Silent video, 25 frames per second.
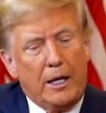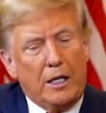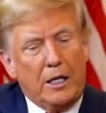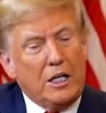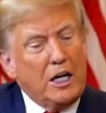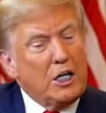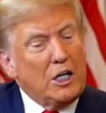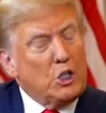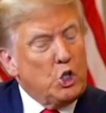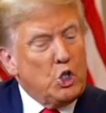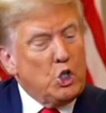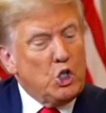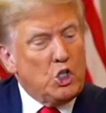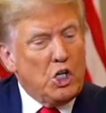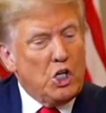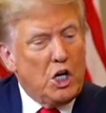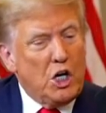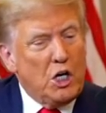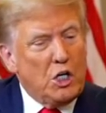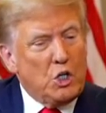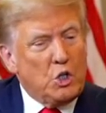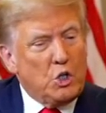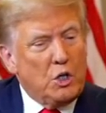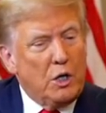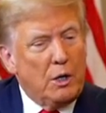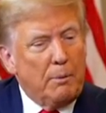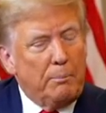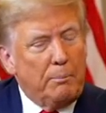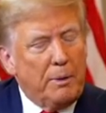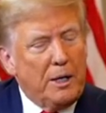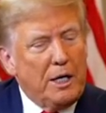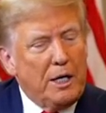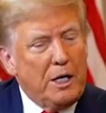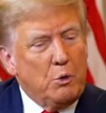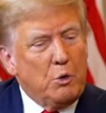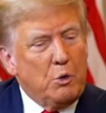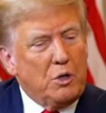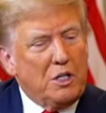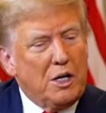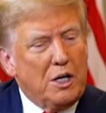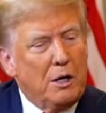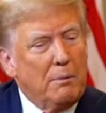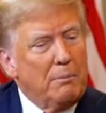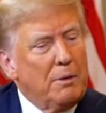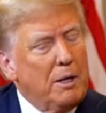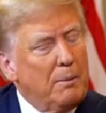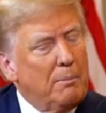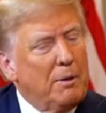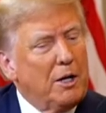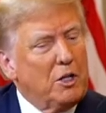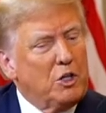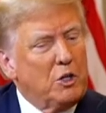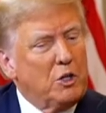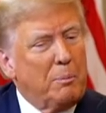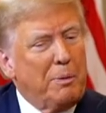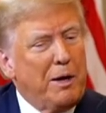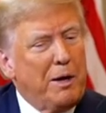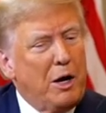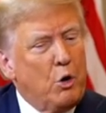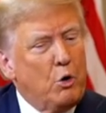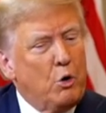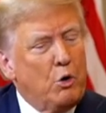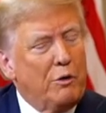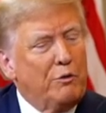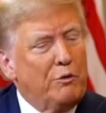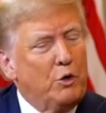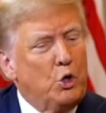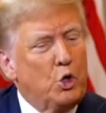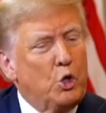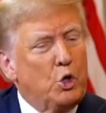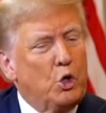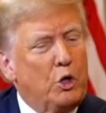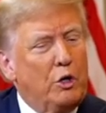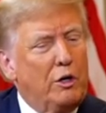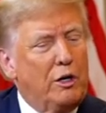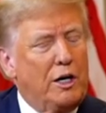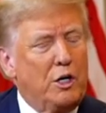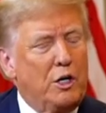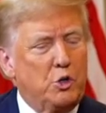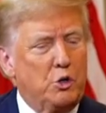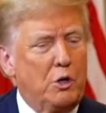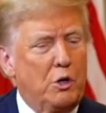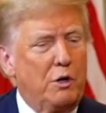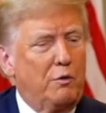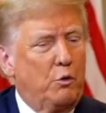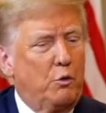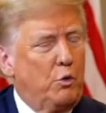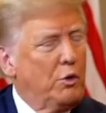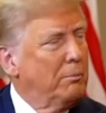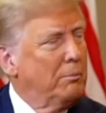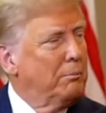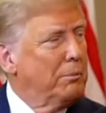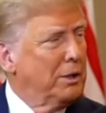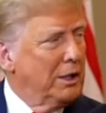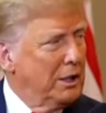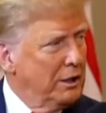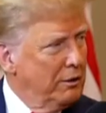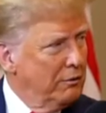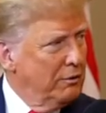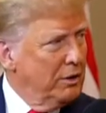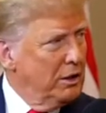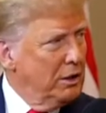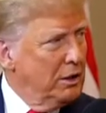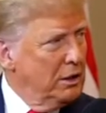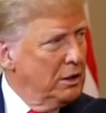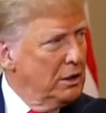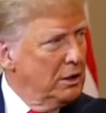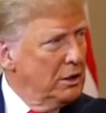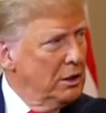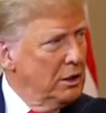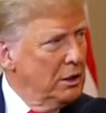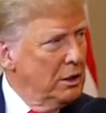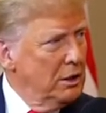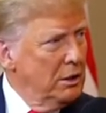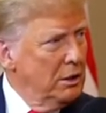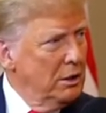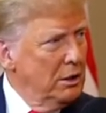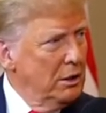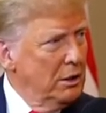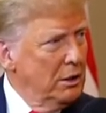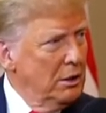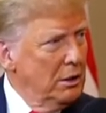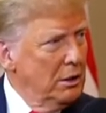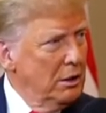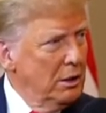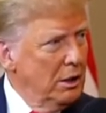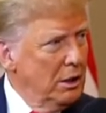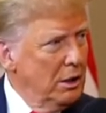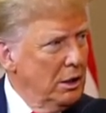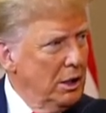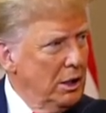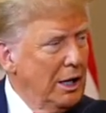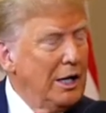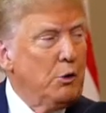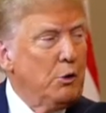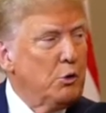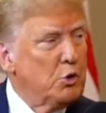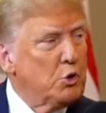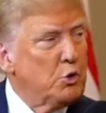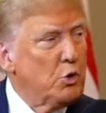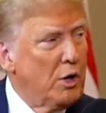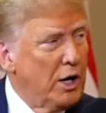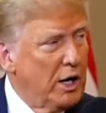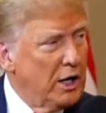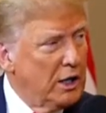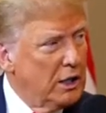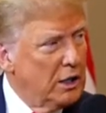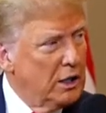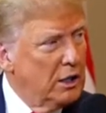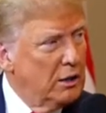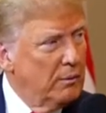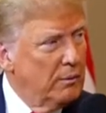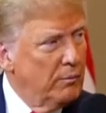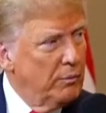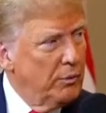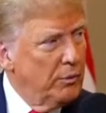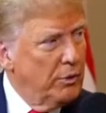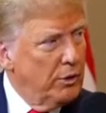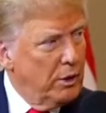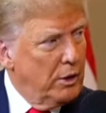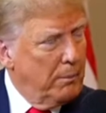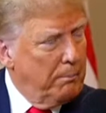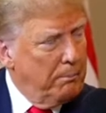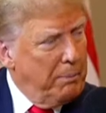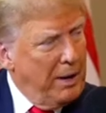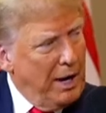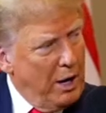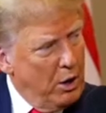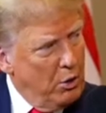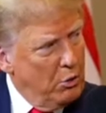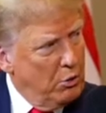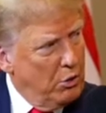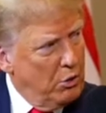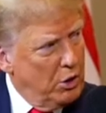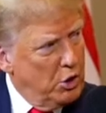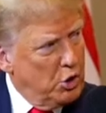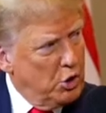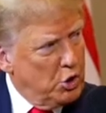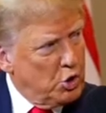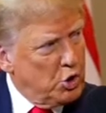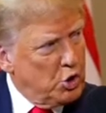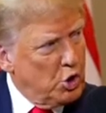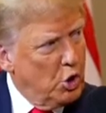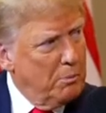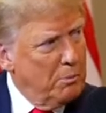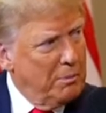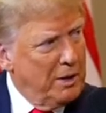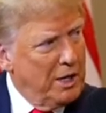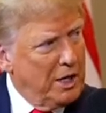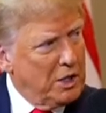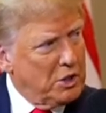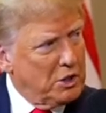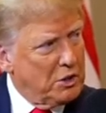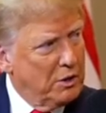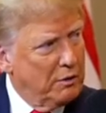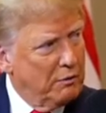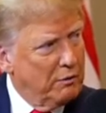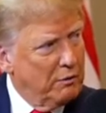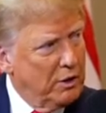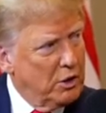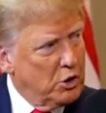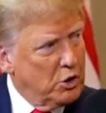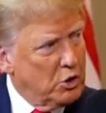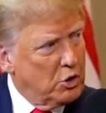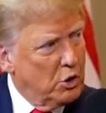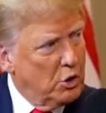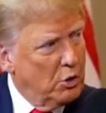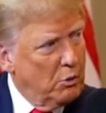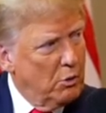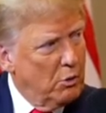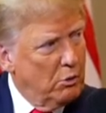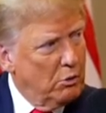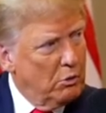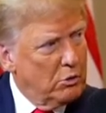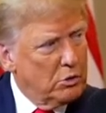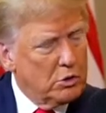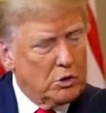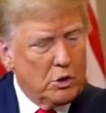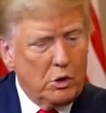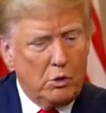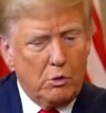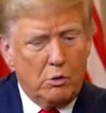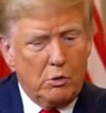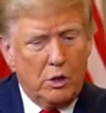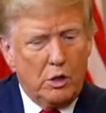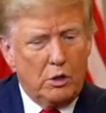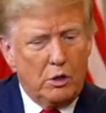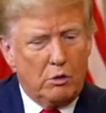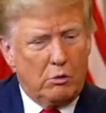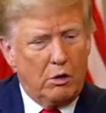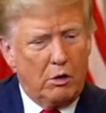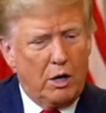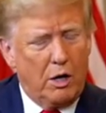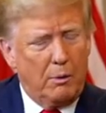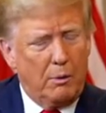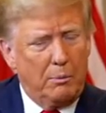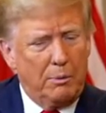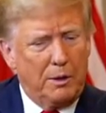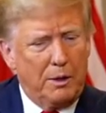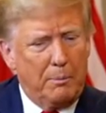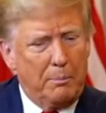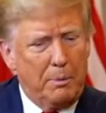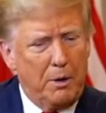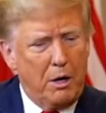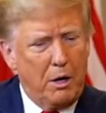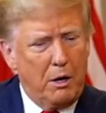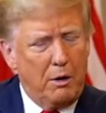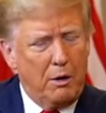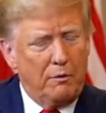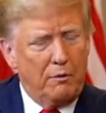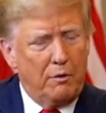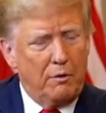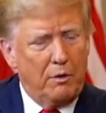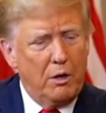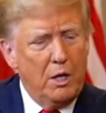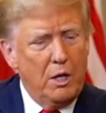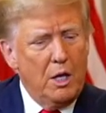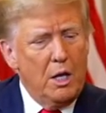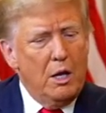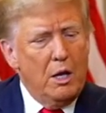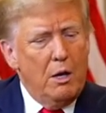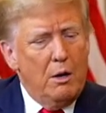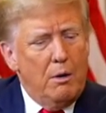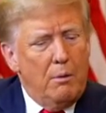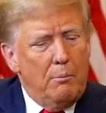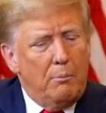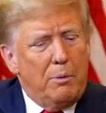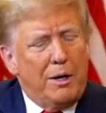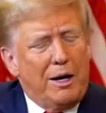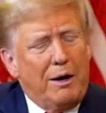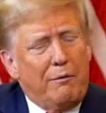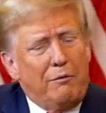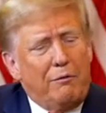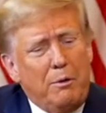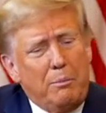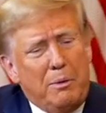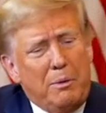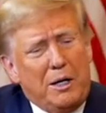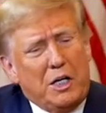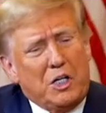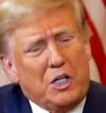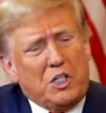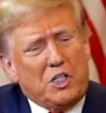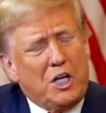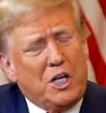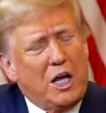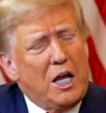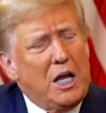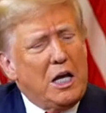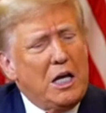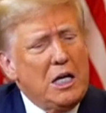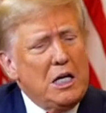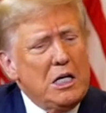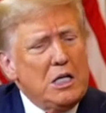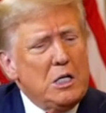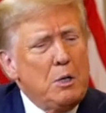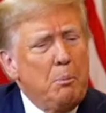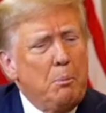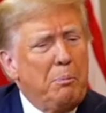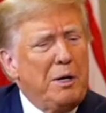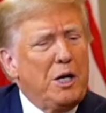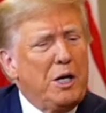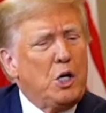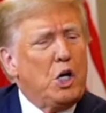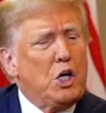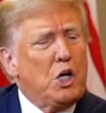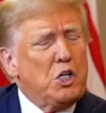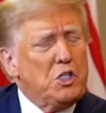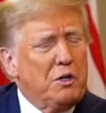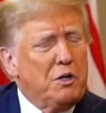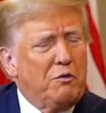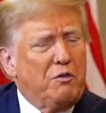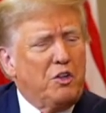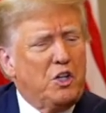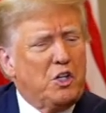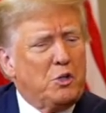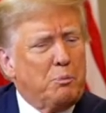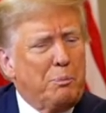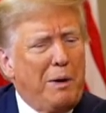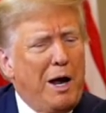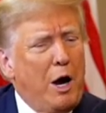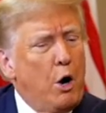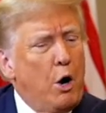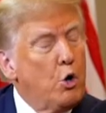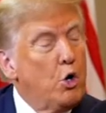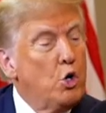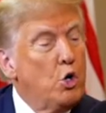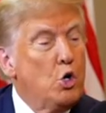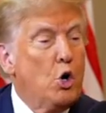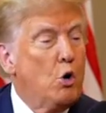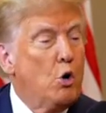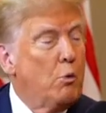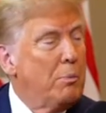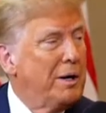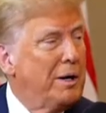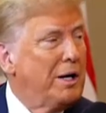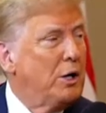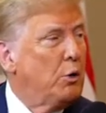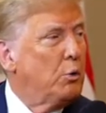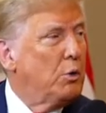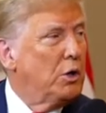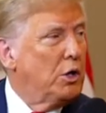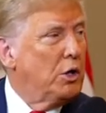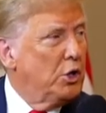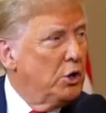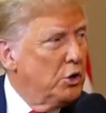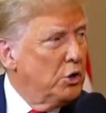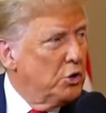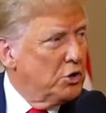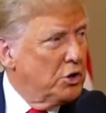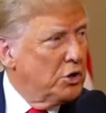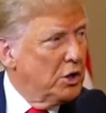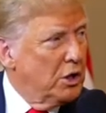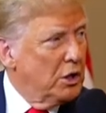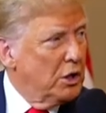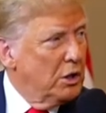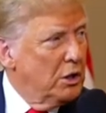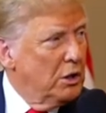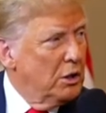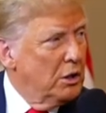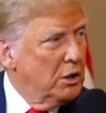Dr. John Trump. And he would tell me about the power of nuclear, and I sort of wouldn't believe it. And he was right. The power is so massive. It's so incredibly powerful. But everybody said, because of this power, nobody will use it